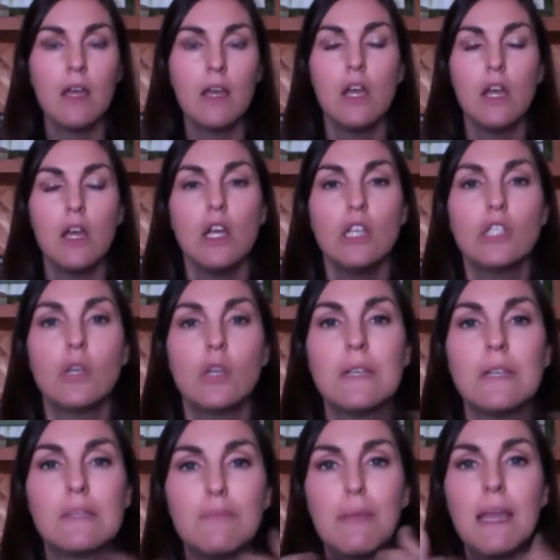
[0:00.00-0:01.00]
So
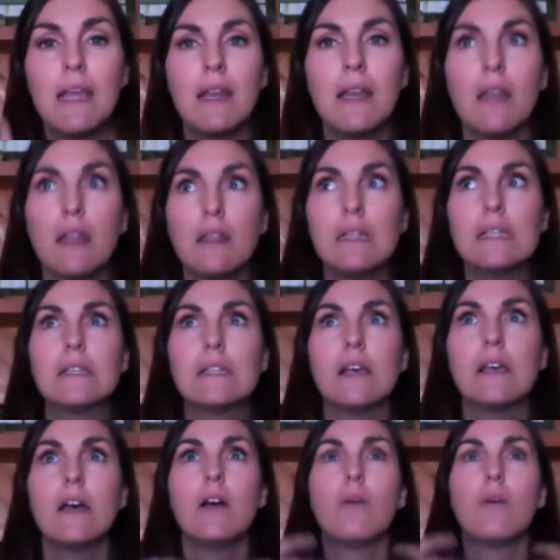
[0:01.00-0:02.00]
it's been this
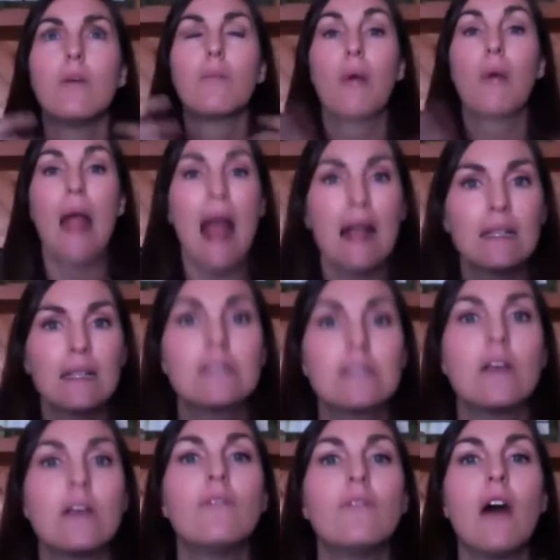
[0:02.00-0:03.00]
practice
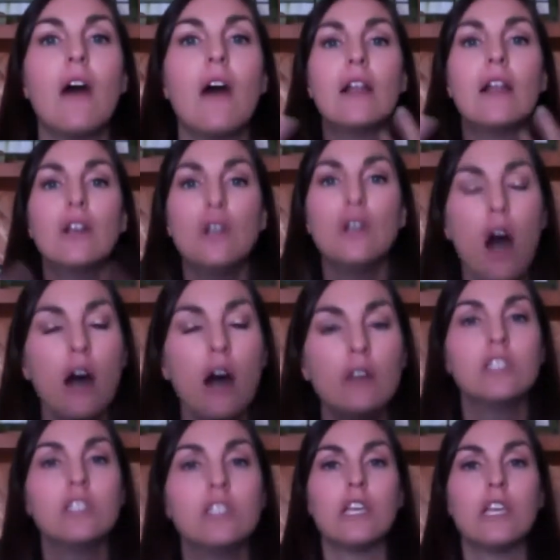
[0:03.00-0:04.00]
of
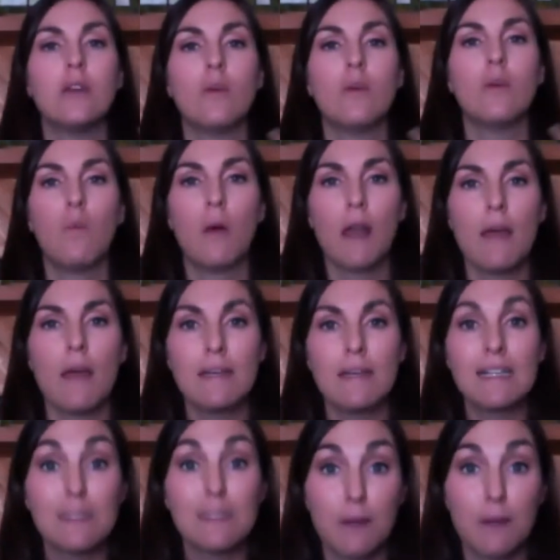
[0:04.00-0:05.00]
acknowledging what I'm
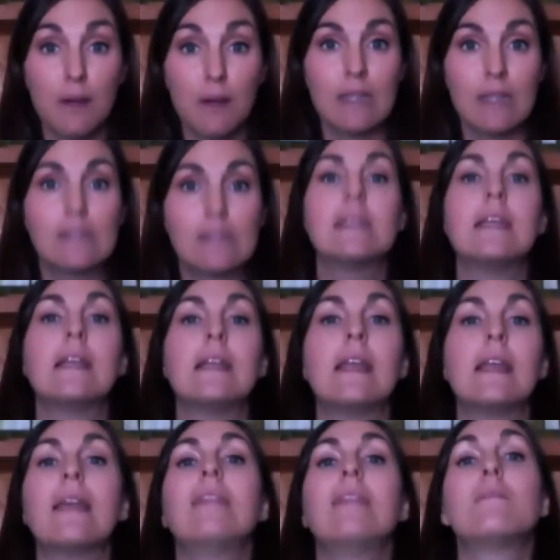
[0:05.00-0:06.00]
experiencing
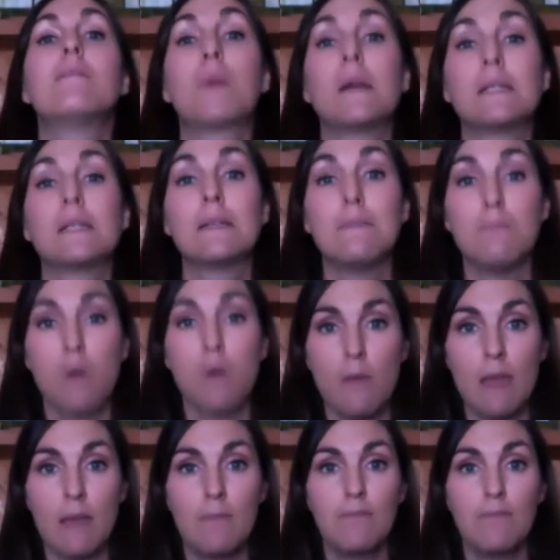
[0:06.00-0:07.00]
in the present
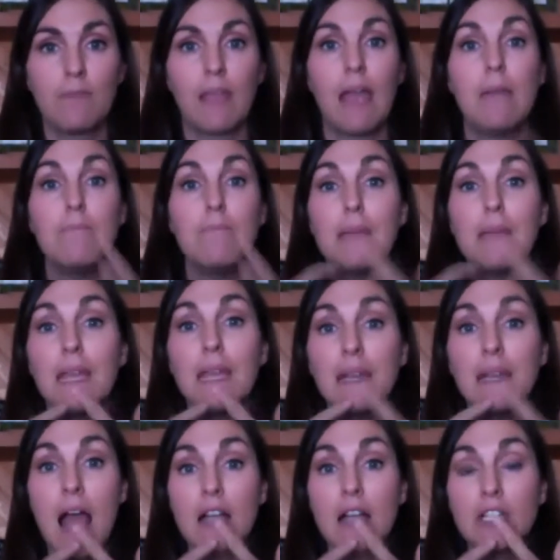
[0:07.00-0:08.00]
moment and being
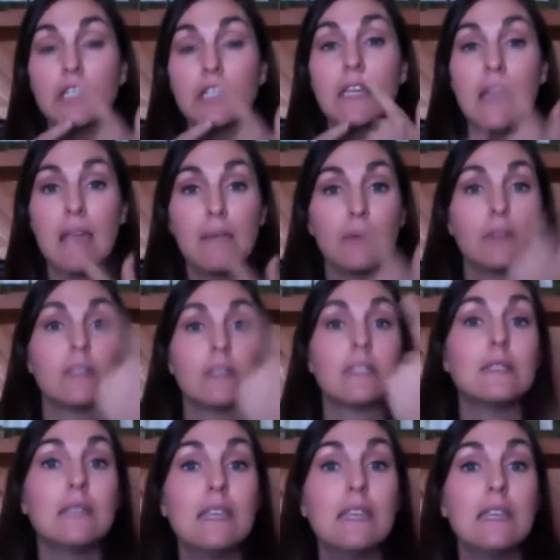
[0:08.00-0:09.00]
actually able to
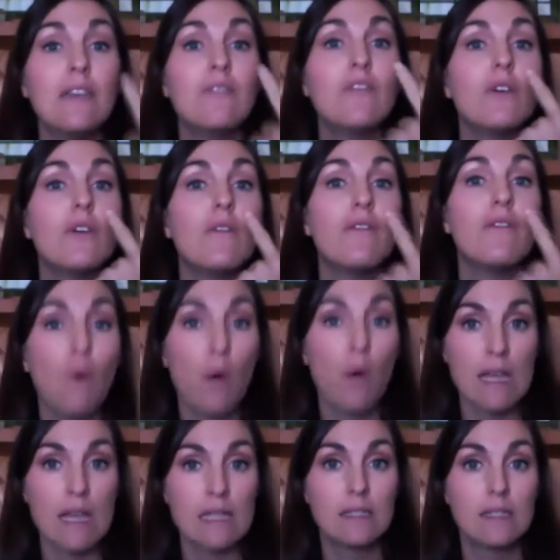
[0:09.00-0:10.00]
give
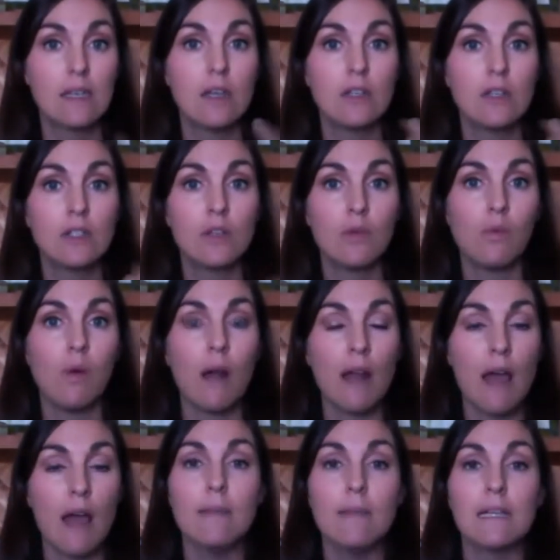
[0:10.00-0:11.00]
voice to what
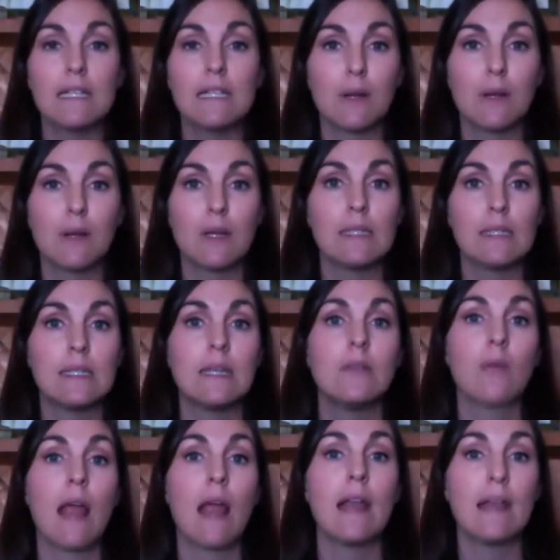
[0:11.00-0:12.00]
I'm experiencing
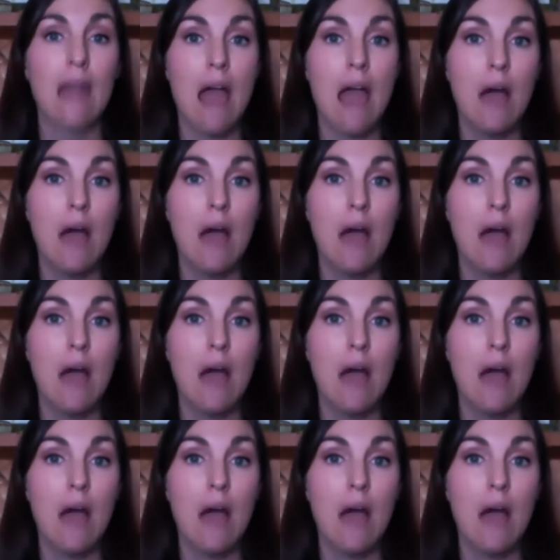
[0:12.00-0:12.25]
right now.